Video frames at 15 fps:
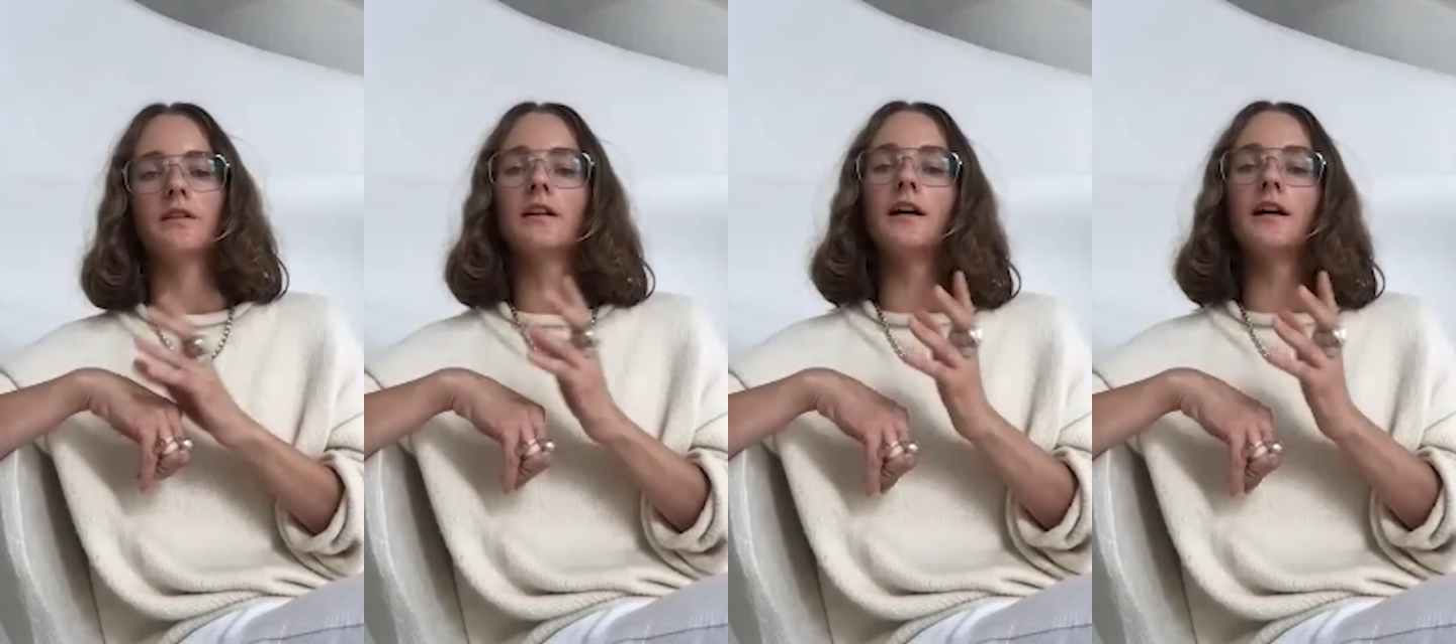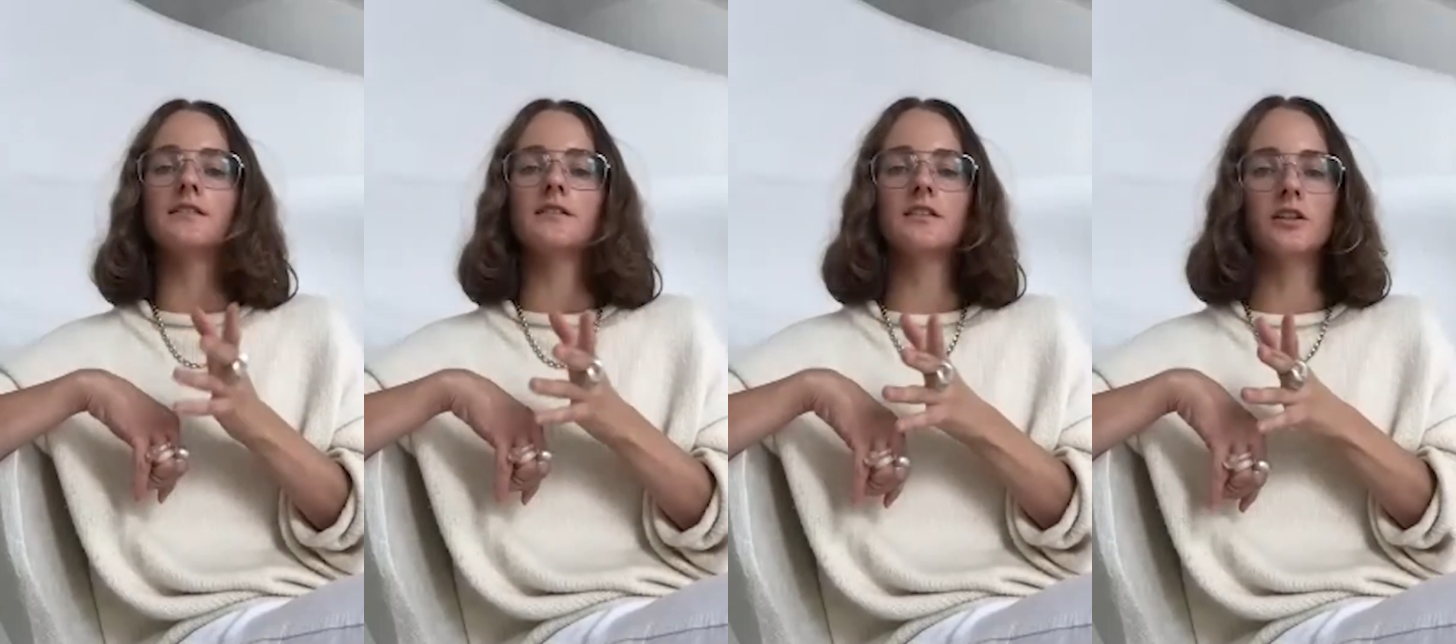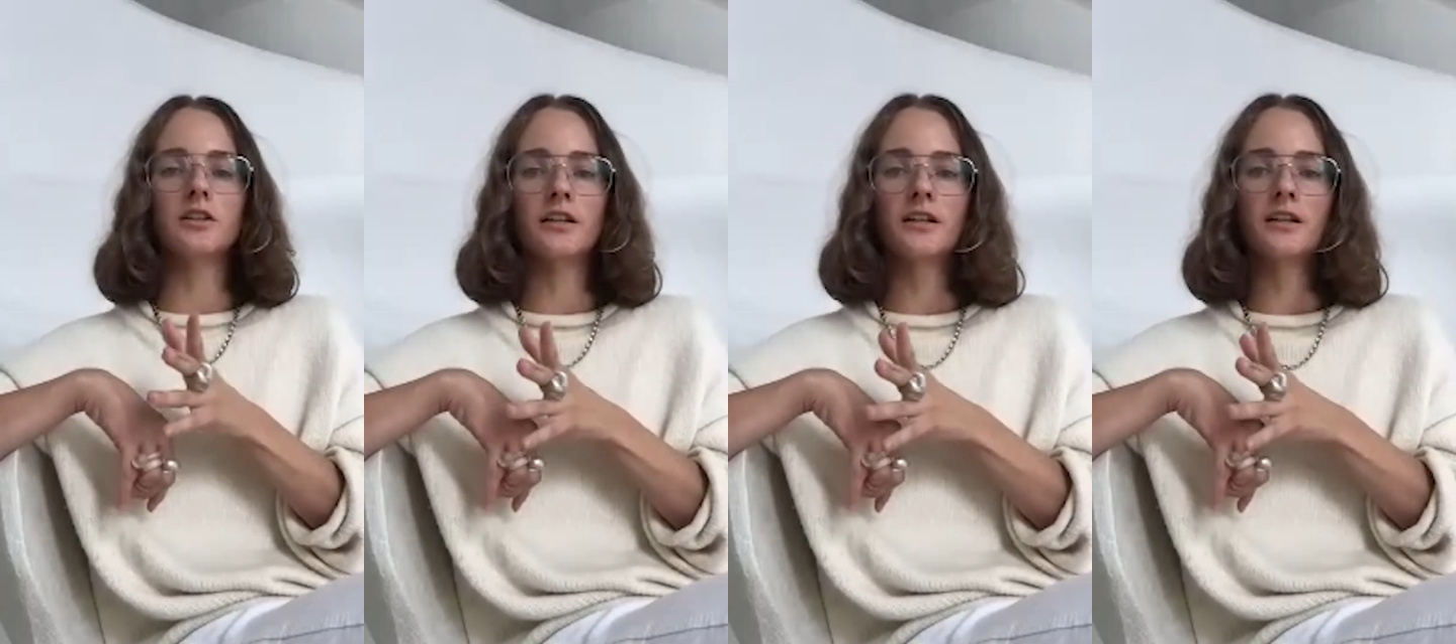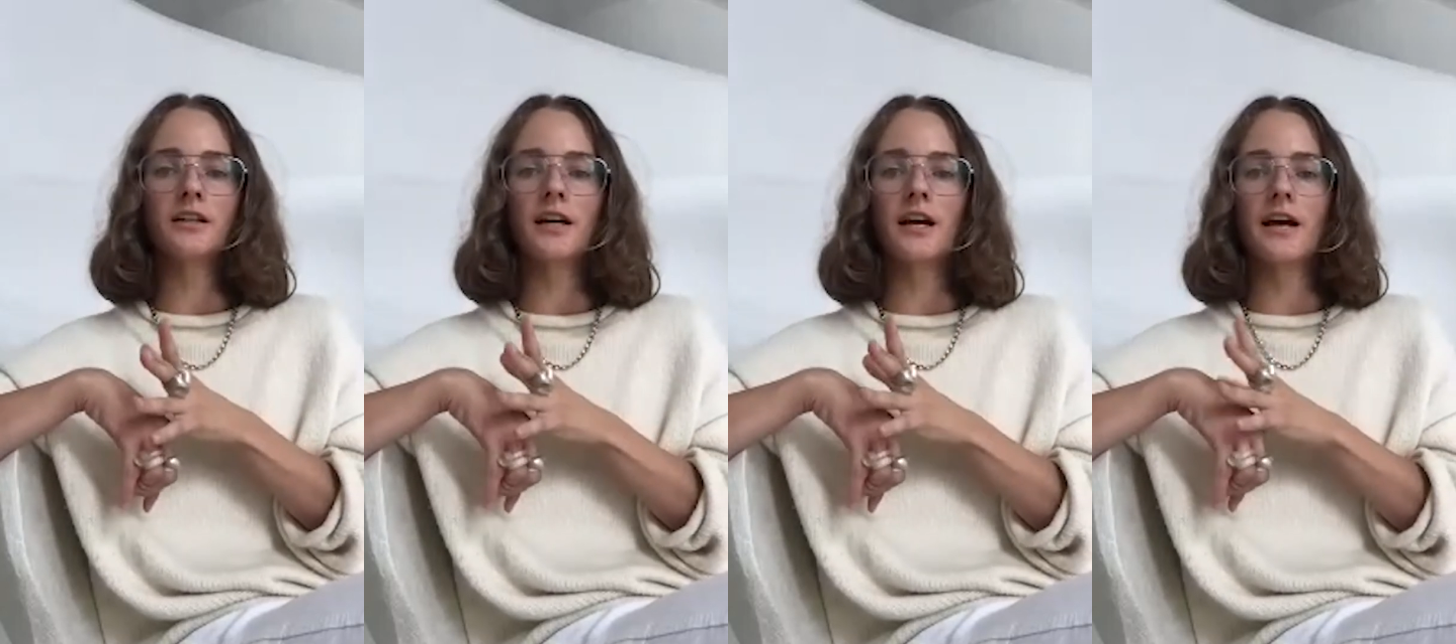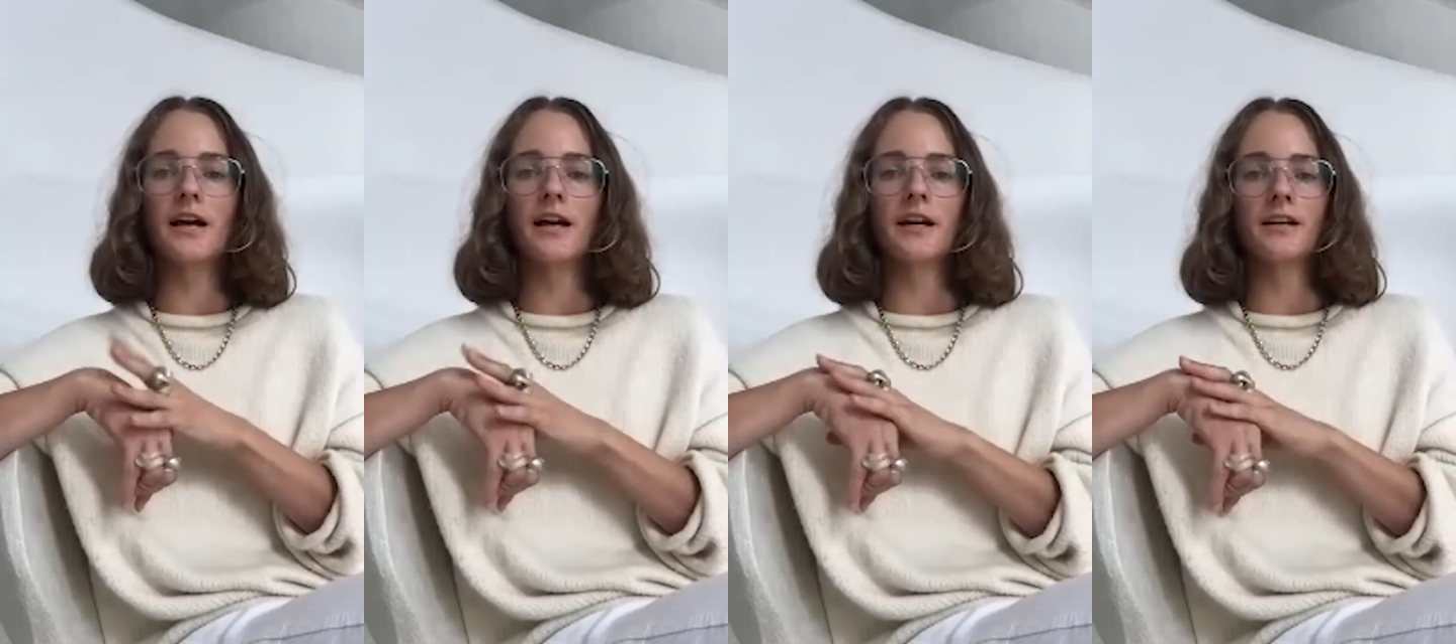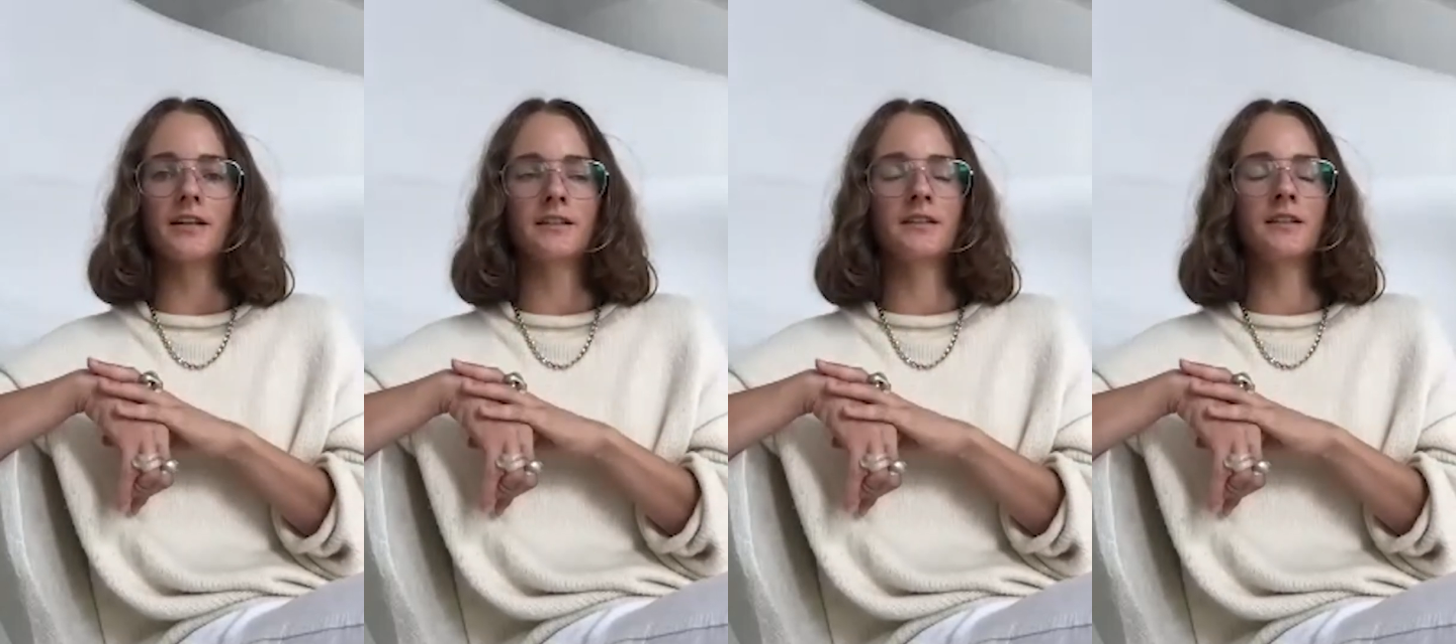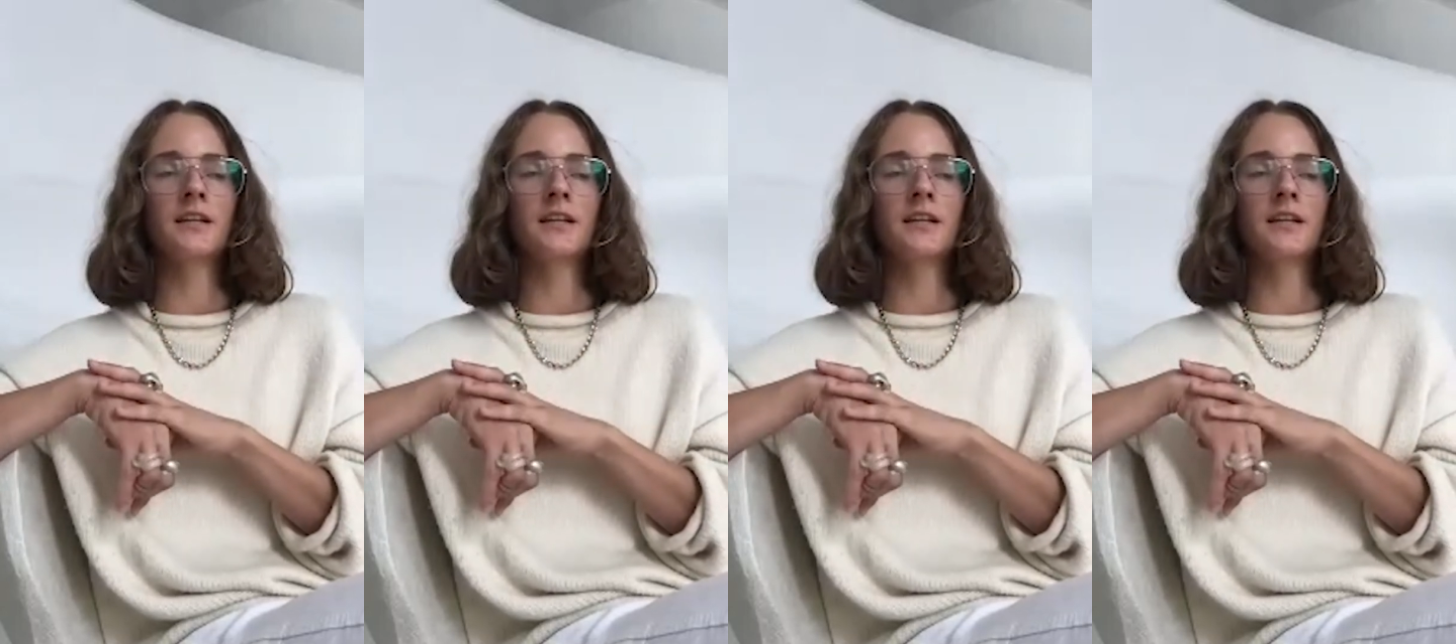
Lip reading: last year, and